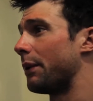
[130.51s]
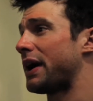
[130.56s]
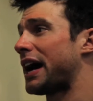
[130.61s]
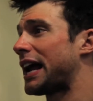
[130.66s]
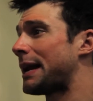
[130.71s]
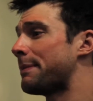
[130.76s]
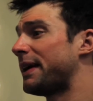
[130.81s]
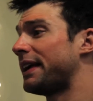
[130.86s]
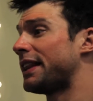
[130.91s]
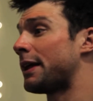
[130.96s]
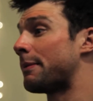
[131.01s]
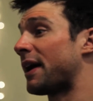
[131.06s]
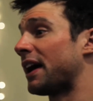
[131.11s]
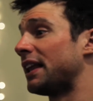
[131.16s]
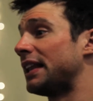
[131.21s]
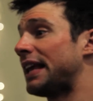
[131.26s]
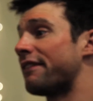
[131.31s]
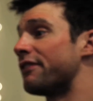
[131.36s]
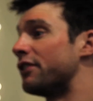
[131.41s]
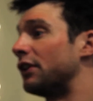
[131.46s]
All right, we gotta be there
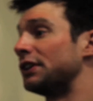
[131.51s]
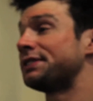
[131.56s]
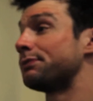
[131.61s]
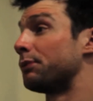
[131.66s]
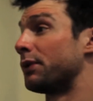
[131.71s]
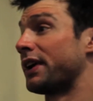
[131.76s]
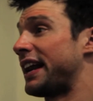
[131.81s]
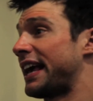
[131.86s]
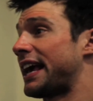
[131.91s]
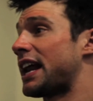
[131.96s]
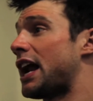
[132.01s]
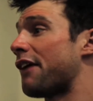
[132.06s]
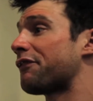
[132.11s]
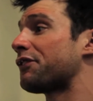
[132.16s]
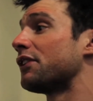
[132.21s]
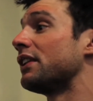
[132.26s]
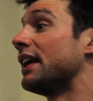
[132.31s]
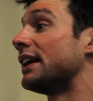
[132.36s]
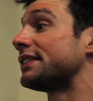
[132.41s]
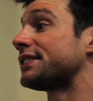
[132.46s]
by 11 or we're gonna get
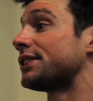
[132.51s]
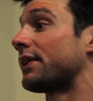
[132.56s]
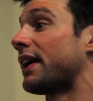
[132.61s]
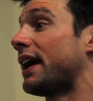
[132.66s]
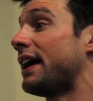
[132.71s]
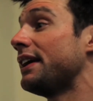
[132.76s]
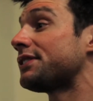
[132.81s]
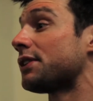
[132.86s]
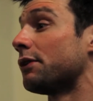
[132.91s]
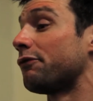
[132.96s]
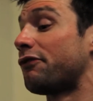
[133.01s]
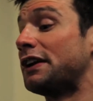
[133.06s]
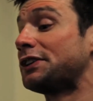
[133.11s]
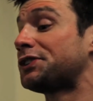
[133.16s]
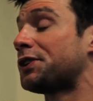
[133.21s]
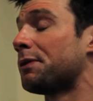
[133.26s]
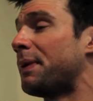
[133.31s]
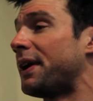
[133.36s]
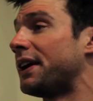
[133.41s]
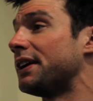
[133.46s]
off the list, okay? So
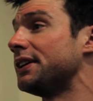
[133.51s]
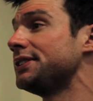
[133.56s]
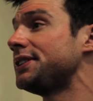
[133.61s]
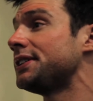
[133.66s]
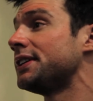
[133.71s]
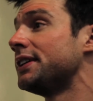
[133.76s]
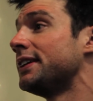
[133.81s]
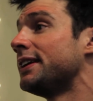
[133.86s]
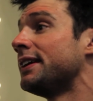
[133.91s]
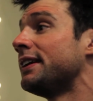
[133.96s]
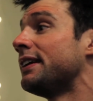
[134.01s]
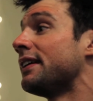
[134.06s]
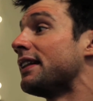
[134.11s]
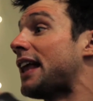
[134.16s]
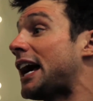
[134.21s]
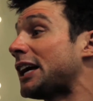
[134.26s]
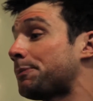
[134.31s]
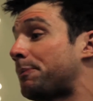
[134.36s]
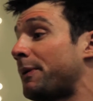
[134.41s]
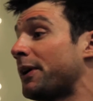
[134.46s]
finish your beers.
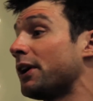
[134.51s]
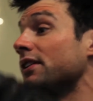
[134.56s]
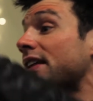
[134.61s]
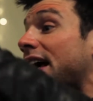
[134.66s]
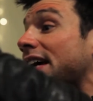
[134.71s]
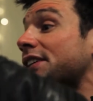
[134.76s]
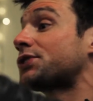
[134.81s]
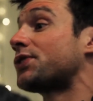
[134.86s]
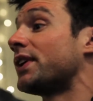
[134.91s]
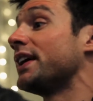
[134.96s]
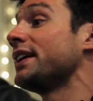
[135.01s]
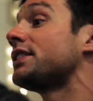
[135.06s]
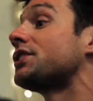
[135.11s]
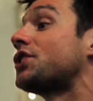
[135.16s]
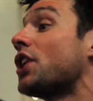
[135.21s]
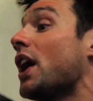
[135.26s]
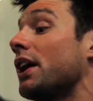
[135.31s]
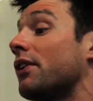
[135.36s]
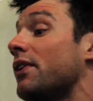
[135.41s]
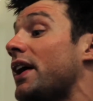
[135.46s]
Last beer, last
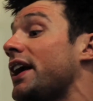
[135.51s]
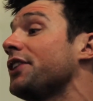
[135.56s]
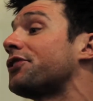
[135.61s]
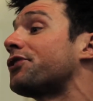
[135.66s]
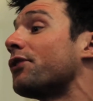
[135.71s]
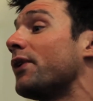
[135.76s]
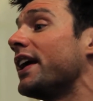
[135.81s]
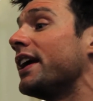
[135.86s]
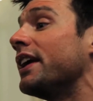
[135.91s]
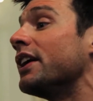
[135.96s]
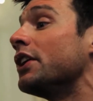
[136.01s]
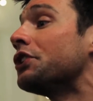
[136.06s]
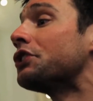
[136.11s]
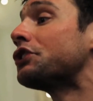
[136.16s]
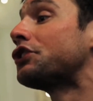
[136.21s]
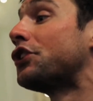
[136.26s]
drink, chug. Ready? 3,